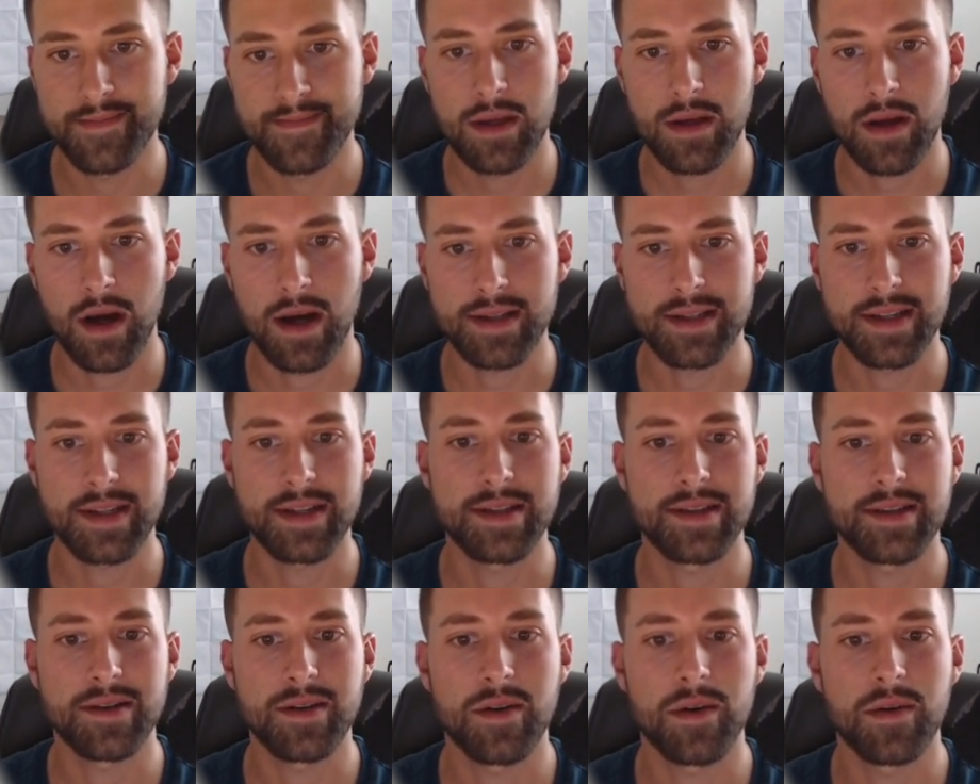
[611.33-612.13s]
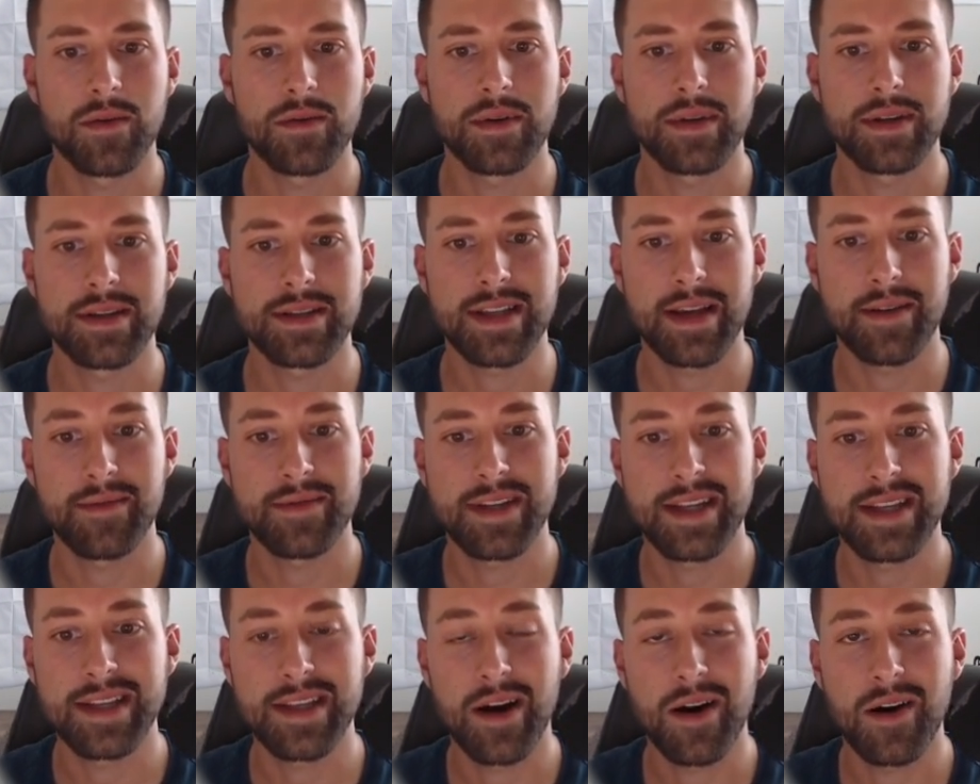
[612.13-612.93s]
Cost of goods sold,
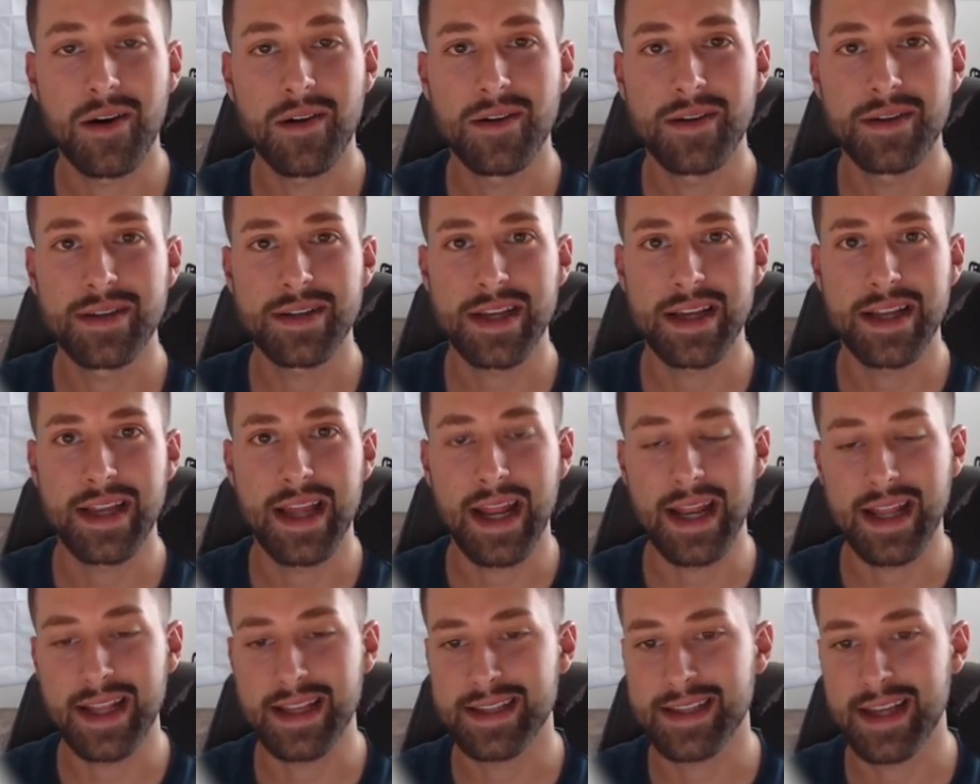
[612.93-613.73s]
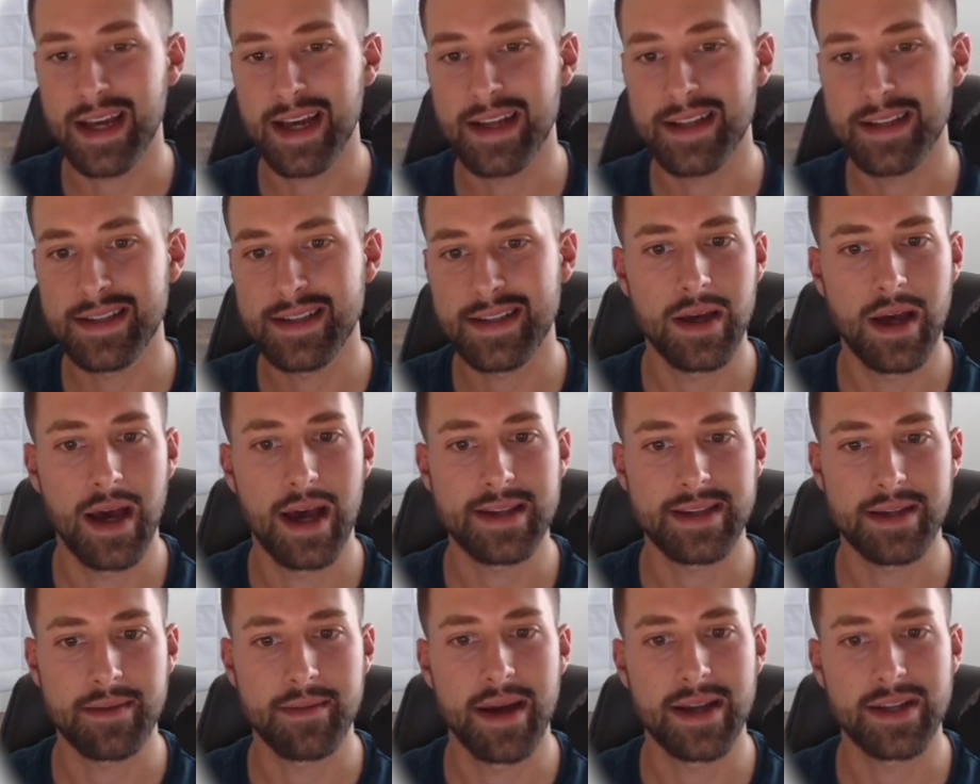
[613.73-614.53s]
$17.80.
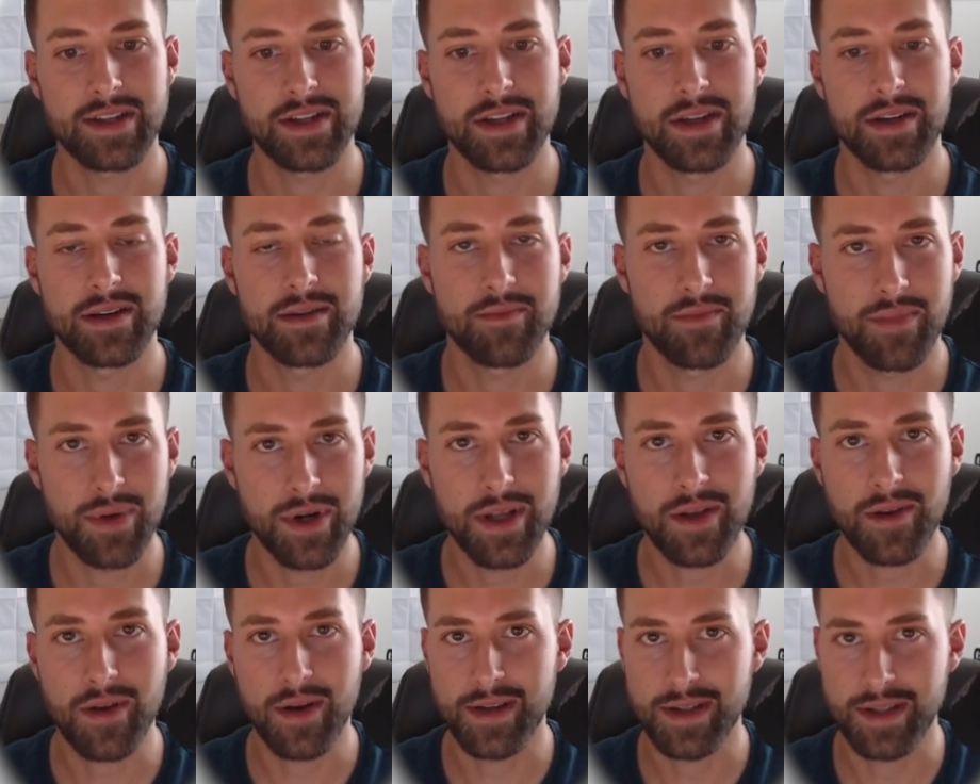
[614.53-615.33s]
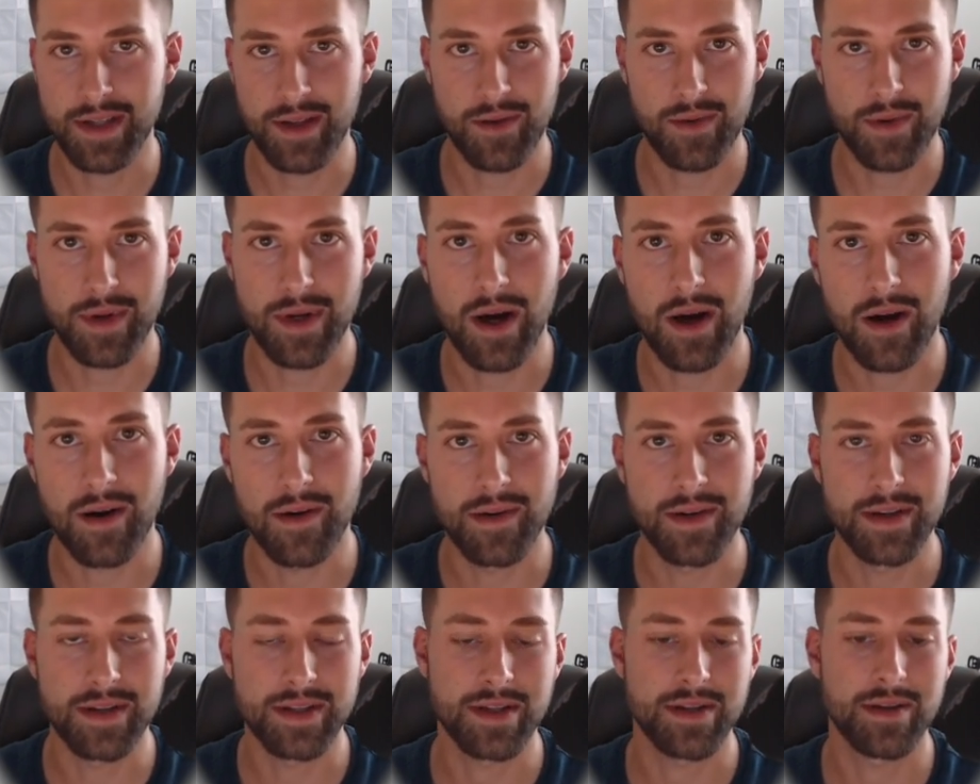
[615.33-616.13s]
As I mentioned, pretty close to
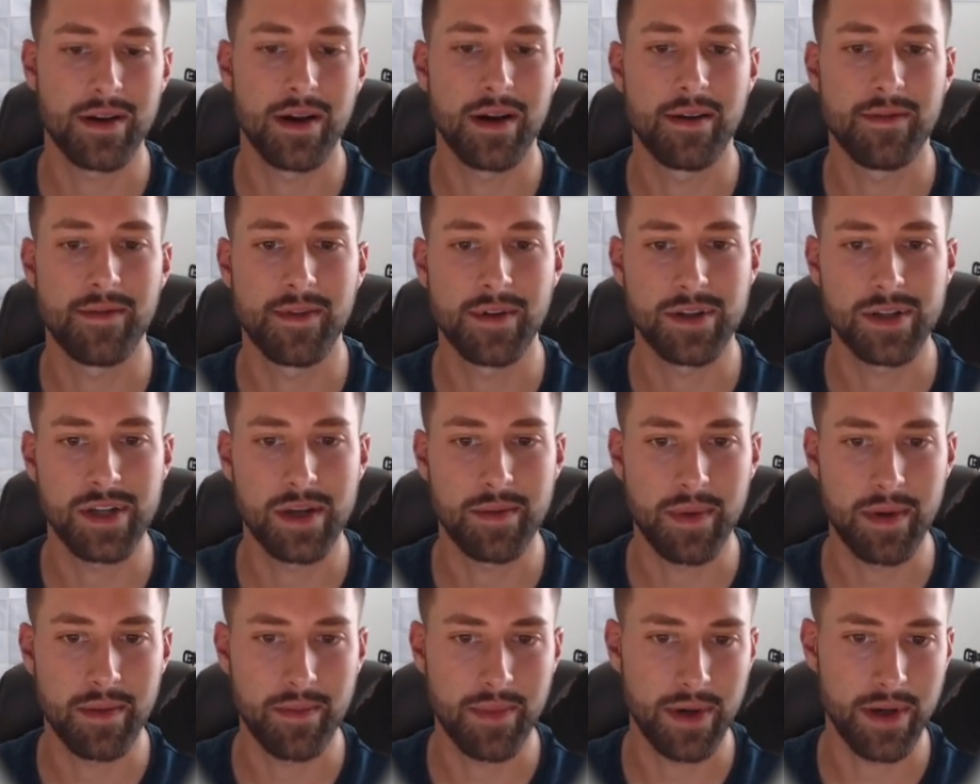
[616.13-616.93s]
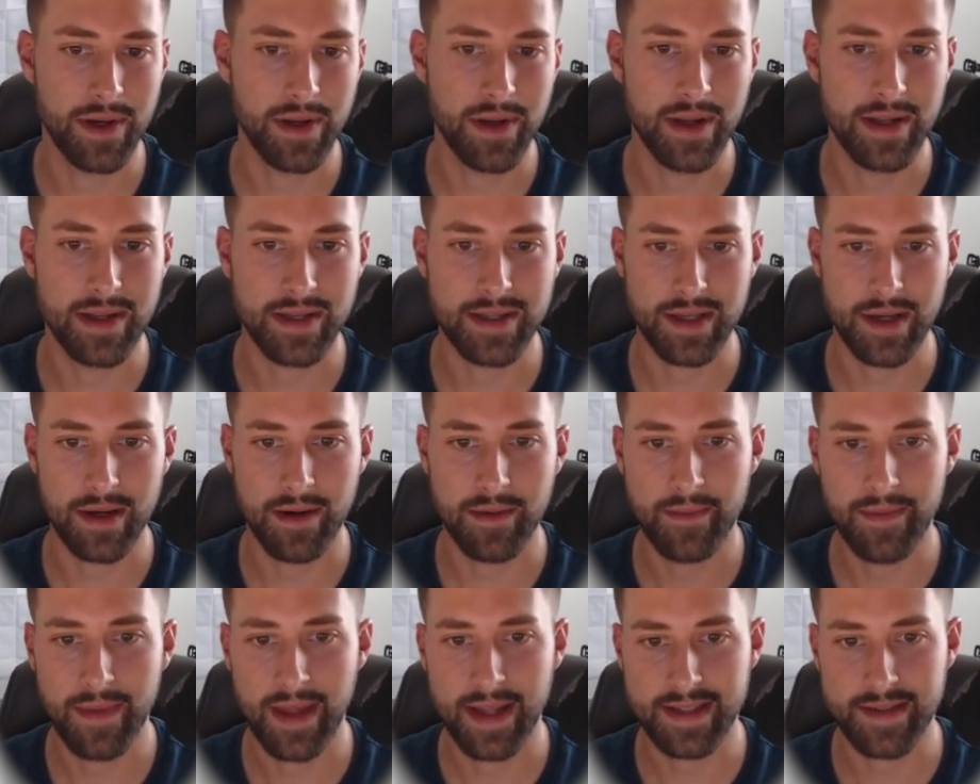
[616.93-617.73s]
$3 for shipping per unit,
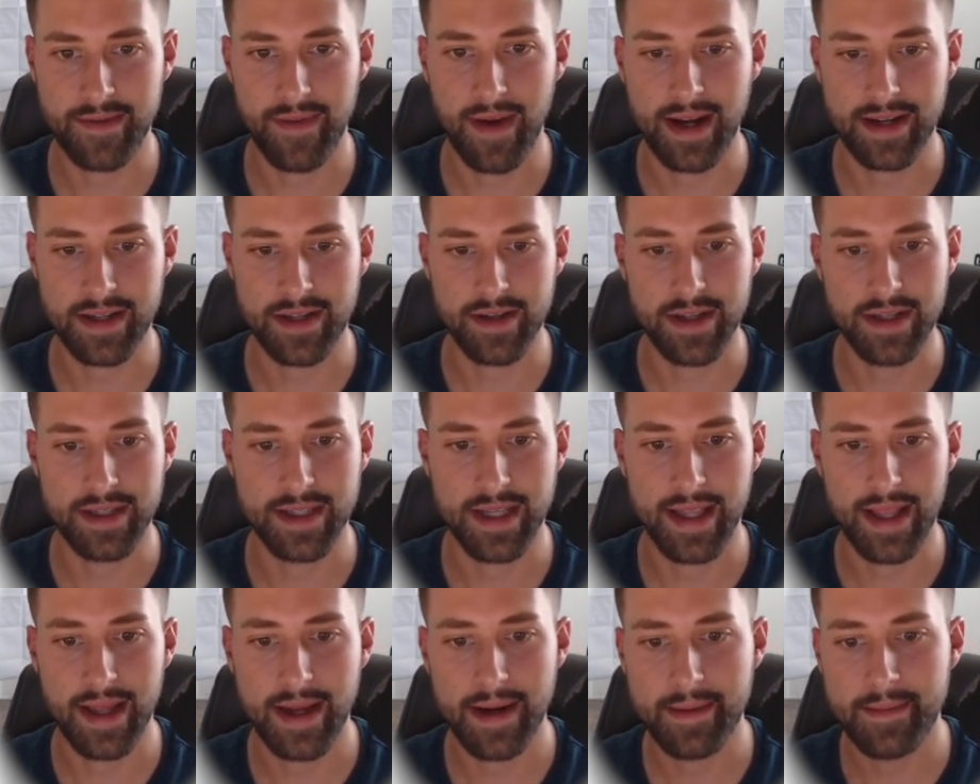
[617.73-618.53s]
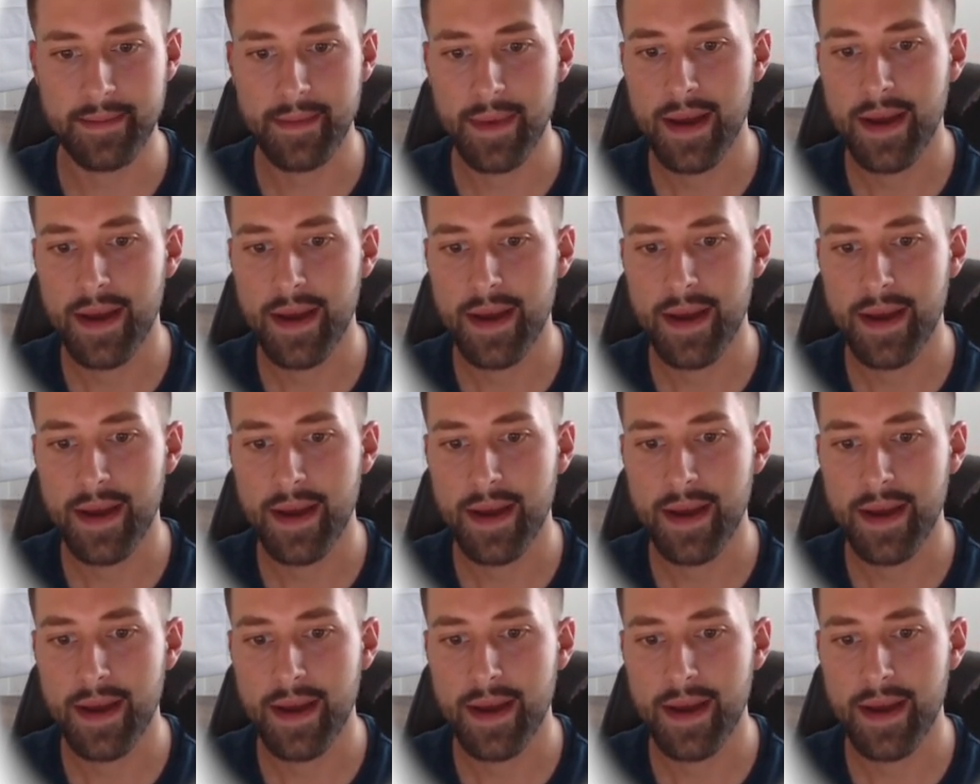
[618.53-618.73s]
so that's factored into there.